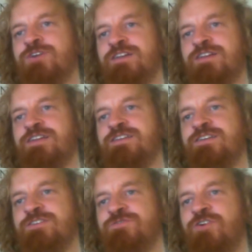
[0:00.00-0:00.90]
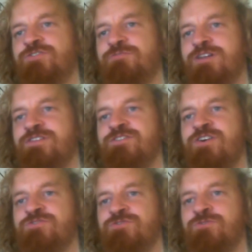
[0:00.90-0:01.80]
and his first ability
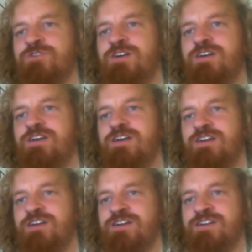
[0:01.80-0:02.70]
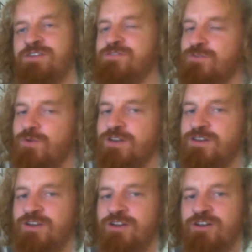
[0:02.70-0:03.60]
gives you
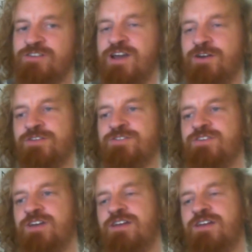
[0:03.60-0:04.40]
1 loyalty counters.